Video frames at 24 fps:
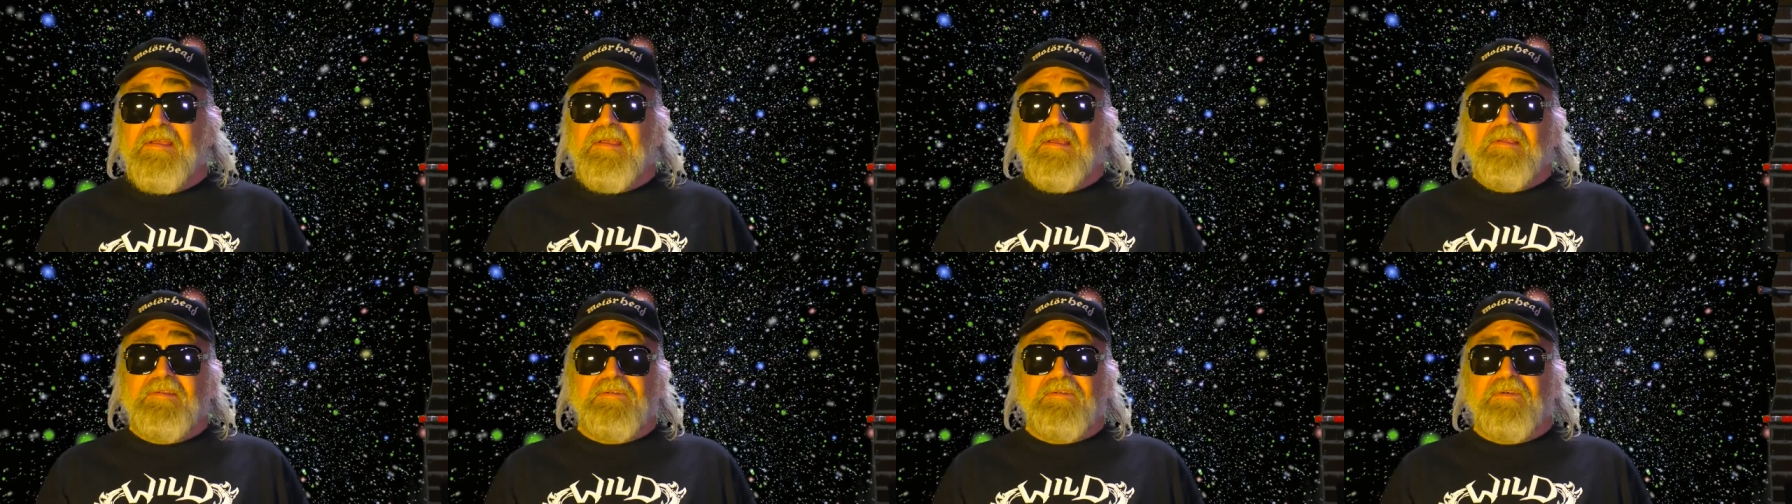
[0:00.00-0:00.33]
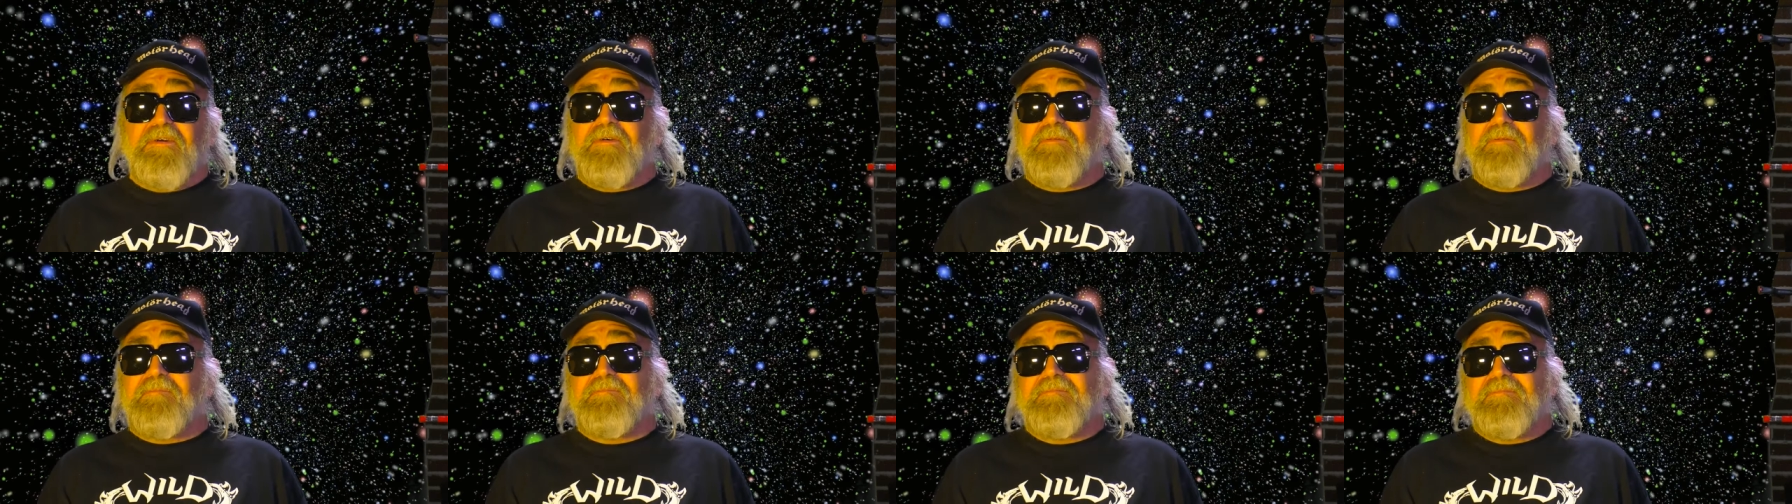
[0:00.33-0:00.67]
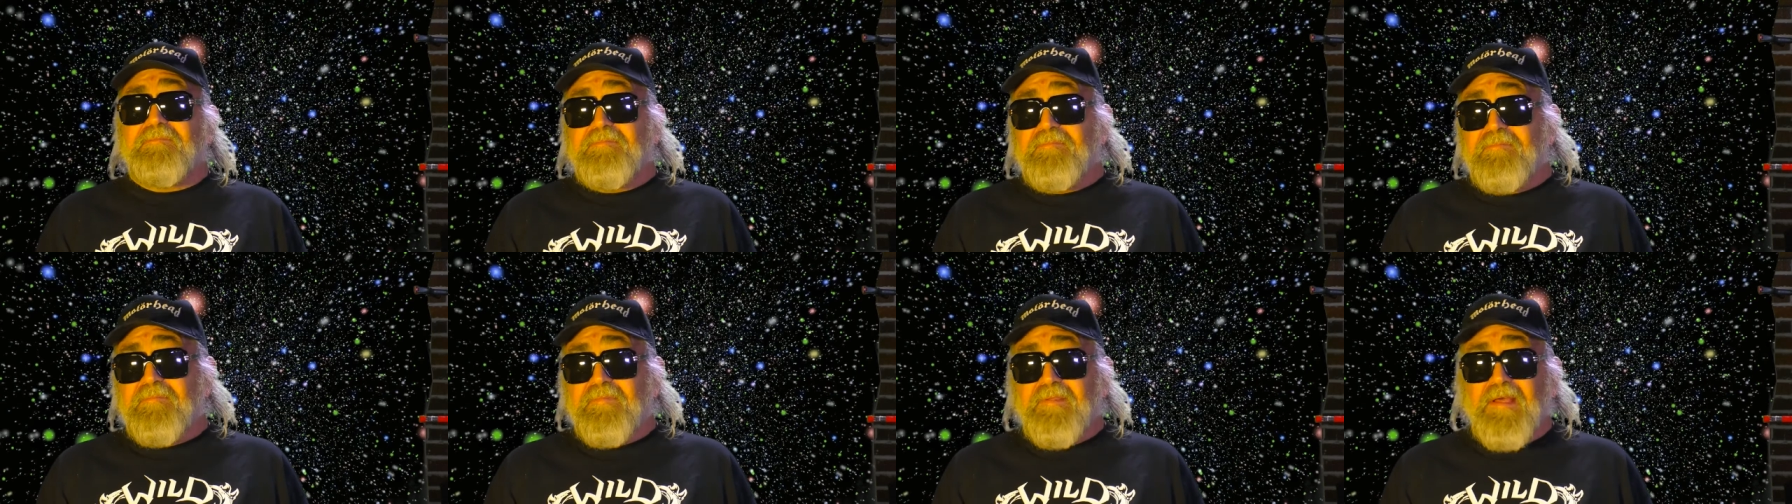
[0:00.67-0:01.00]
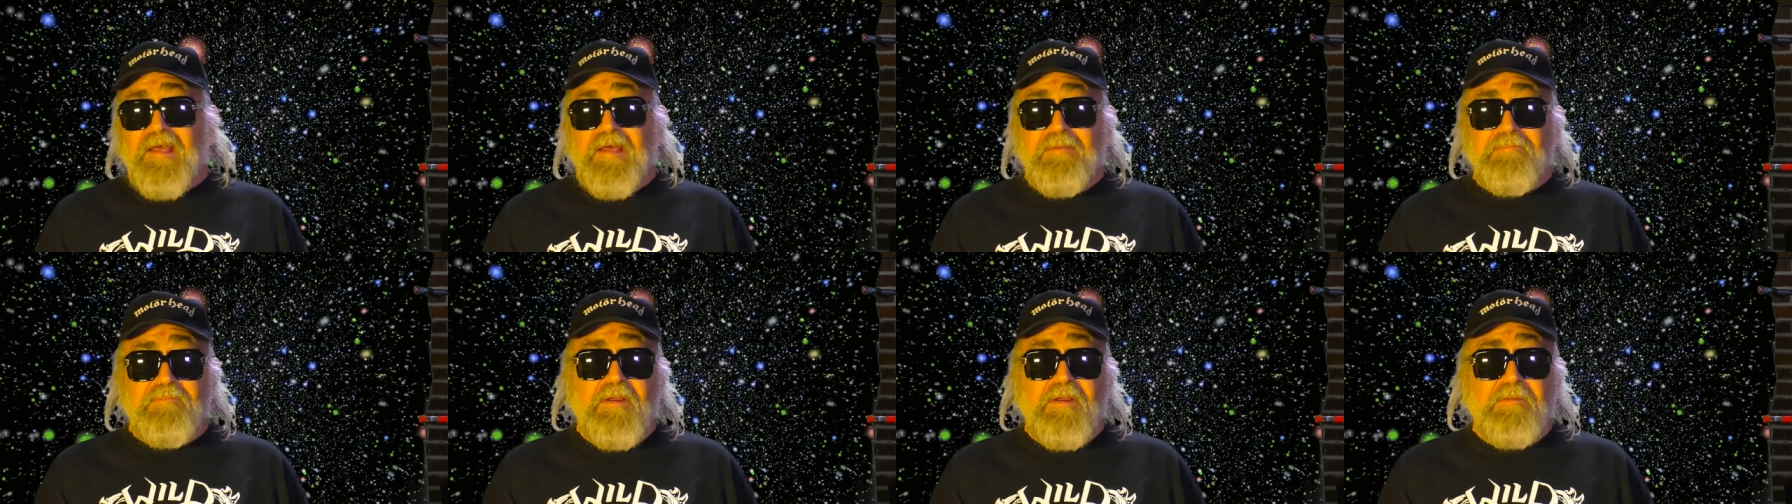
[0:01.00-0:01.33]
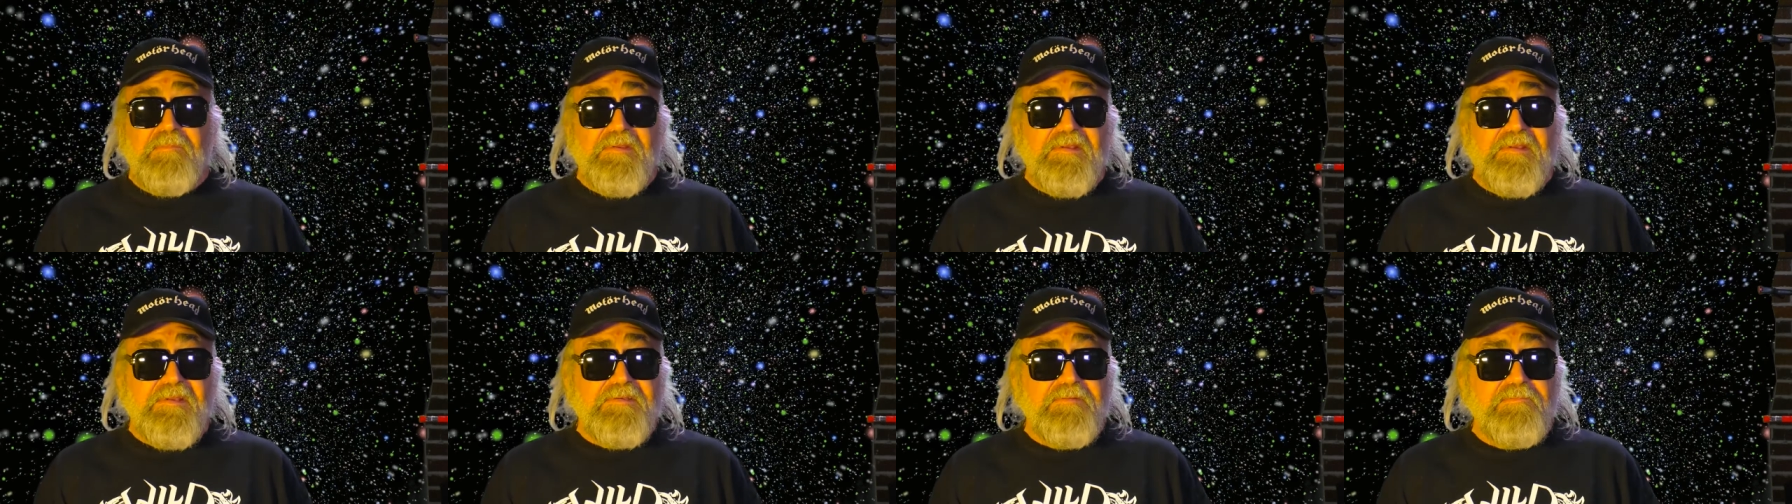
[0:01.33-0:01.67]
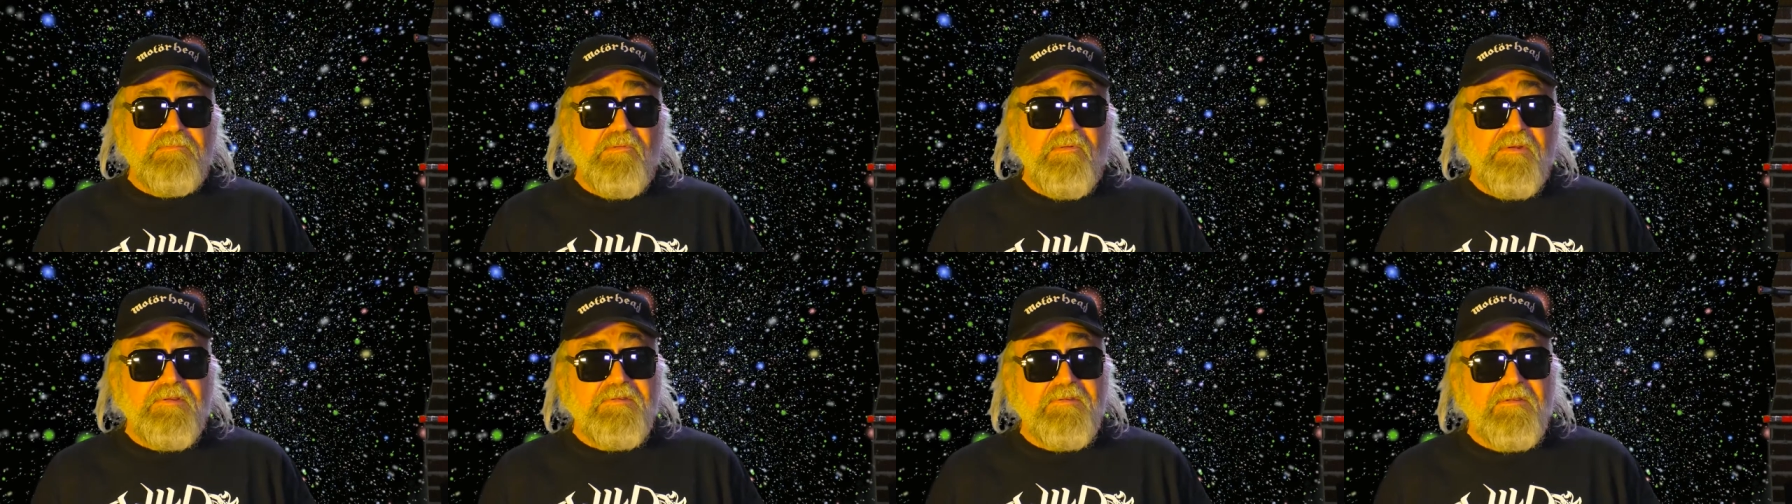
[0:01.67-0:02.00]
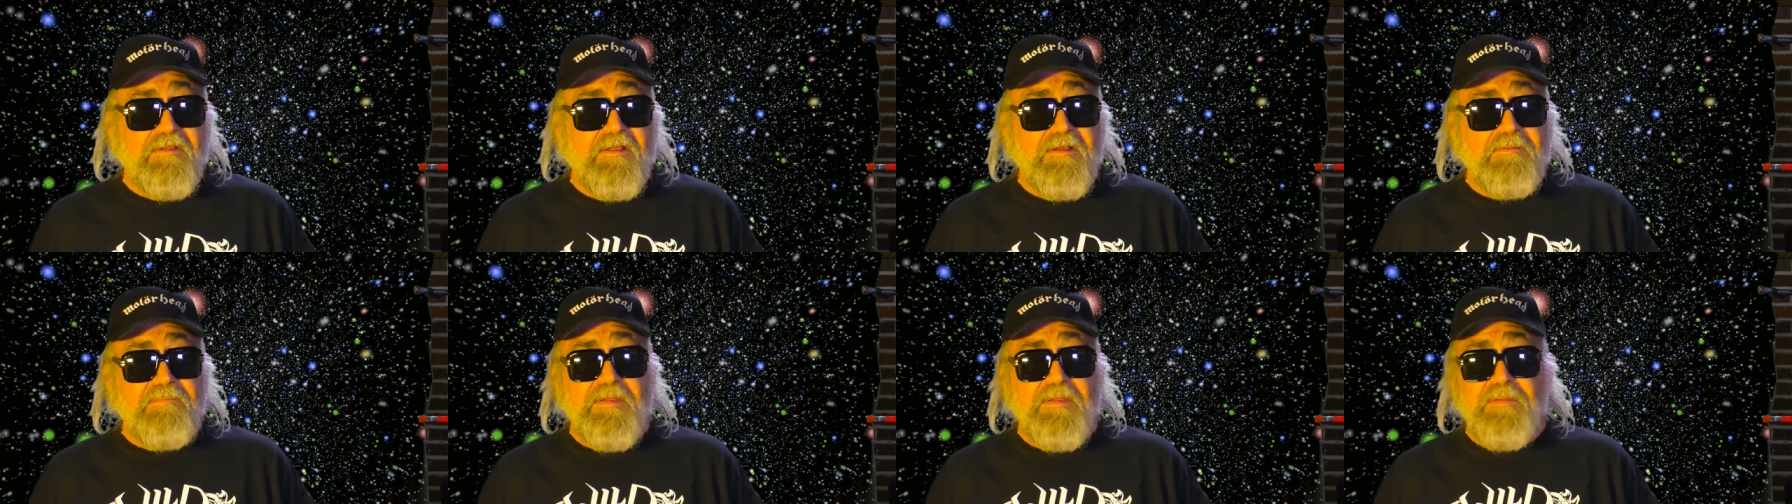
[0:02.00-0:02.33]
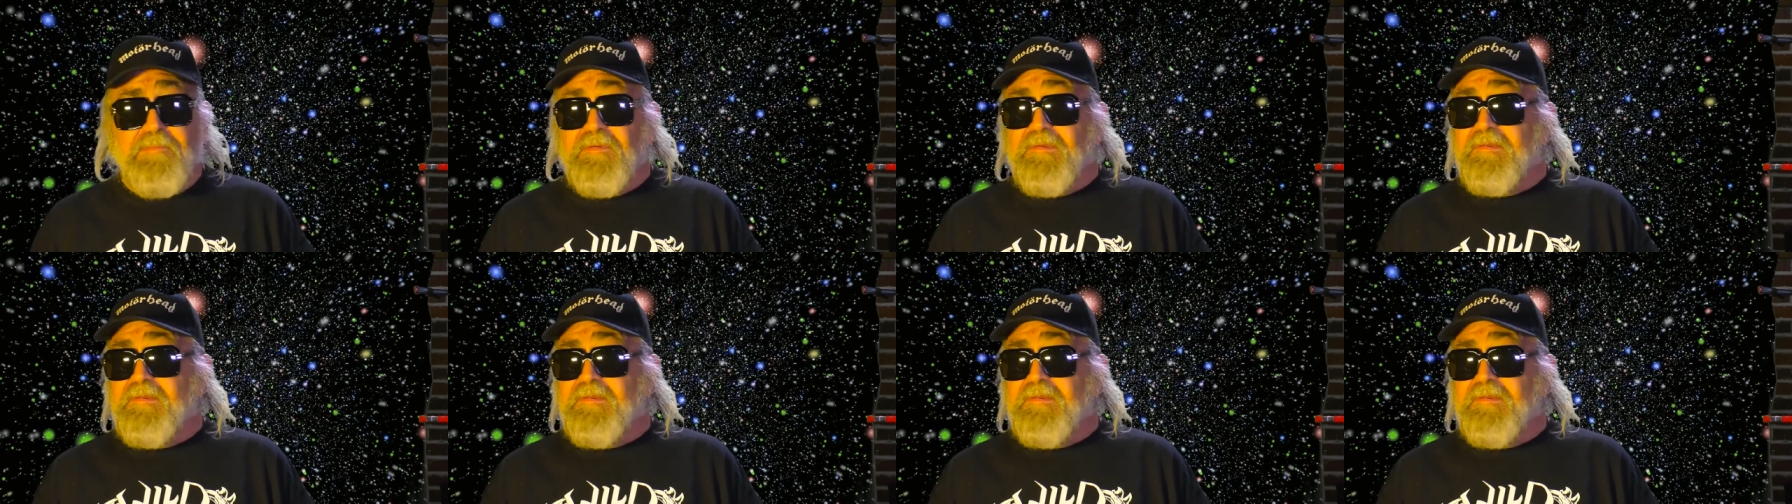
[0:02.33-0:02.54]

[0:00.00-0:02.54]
So that probably disappoints a lot of people,